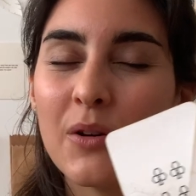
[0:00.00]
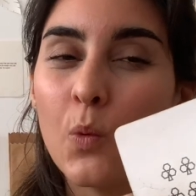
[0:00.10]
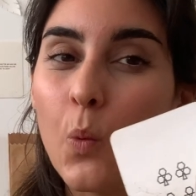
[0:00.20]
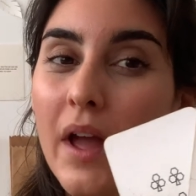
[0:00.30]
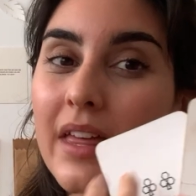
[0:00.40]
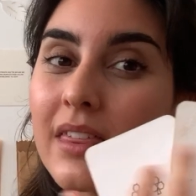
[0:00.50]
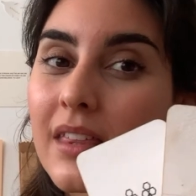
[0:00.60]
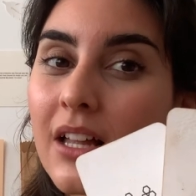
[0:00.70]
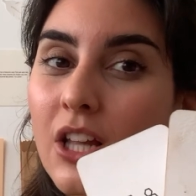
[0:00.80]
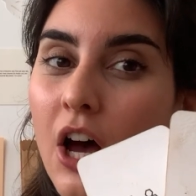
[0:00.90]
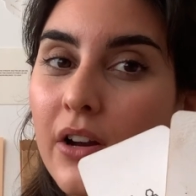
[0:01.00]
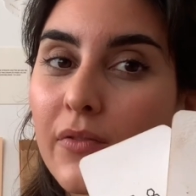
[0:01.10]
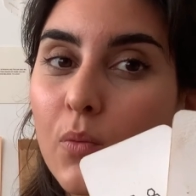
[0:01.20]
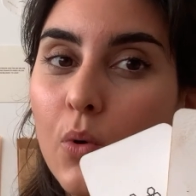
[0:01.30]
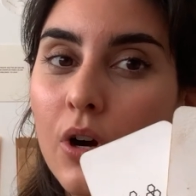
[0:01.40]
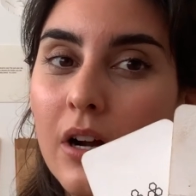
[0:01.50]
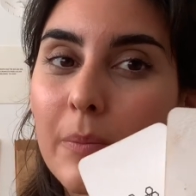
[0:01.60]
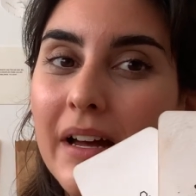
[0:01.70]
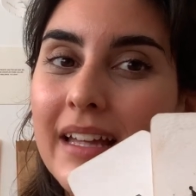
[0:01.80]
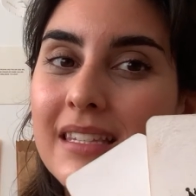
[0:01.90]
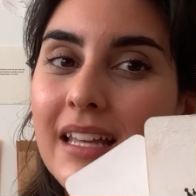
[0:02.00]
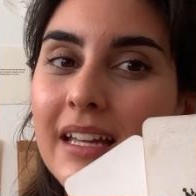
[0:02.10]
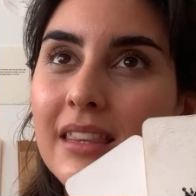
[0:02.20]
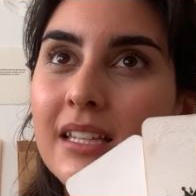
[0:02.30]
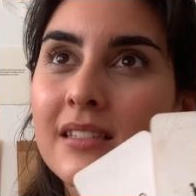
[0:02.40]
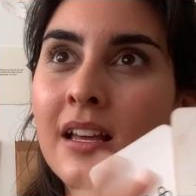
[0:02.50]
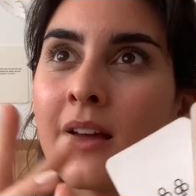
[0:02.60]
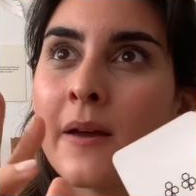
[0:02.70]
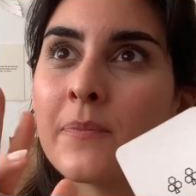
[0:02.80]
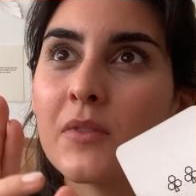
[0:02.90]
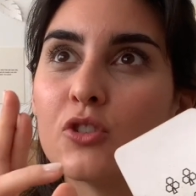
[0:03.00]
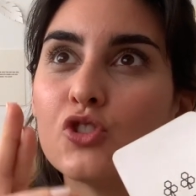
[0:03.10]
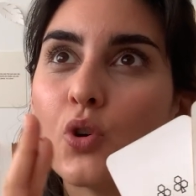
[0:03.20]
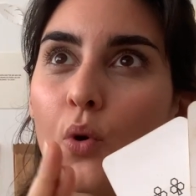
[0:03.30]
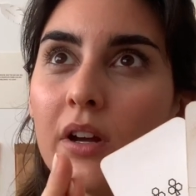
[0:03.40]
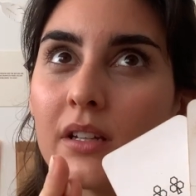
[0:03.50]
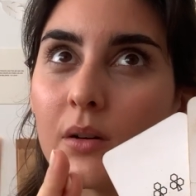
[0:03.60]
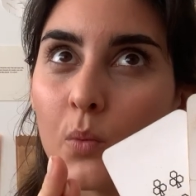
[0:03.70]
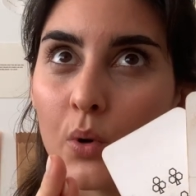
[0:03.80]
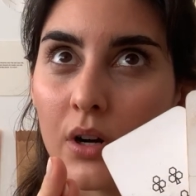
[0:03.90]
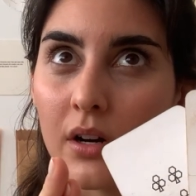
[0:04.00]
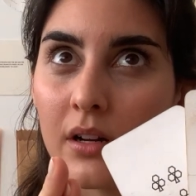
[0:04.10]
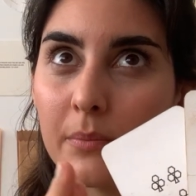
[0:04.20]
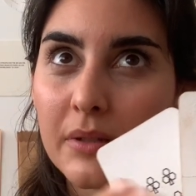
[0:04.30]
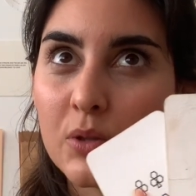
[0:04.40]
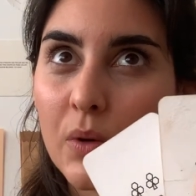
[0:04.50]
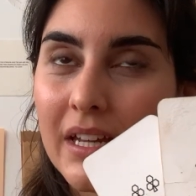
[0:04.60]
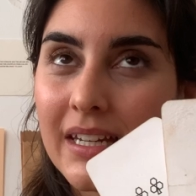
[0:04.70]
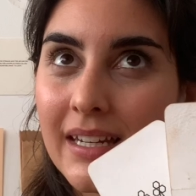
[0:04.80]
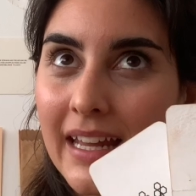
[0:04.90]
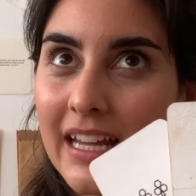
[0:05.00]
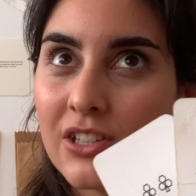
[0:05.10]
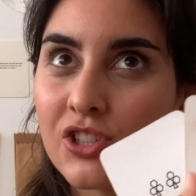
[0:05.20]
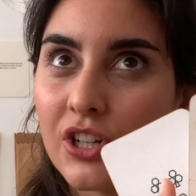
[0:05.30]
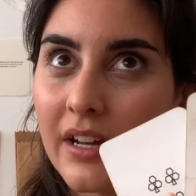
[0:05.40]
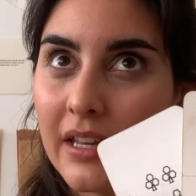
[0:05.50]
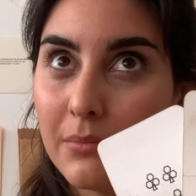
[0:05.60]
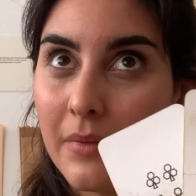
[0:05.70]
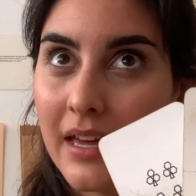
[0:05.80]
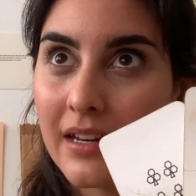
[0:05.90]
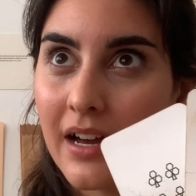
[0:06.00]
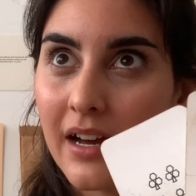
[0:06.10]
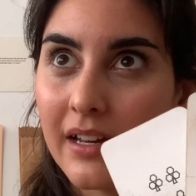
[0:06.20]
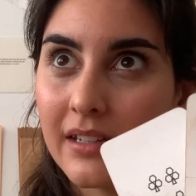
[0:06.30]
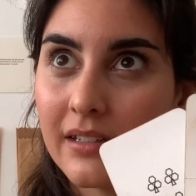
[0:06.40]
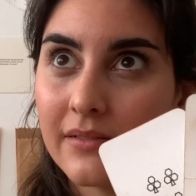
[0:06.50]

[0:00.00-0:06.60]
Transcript: with a lot of work, but it's like this joined work between nature and mankind.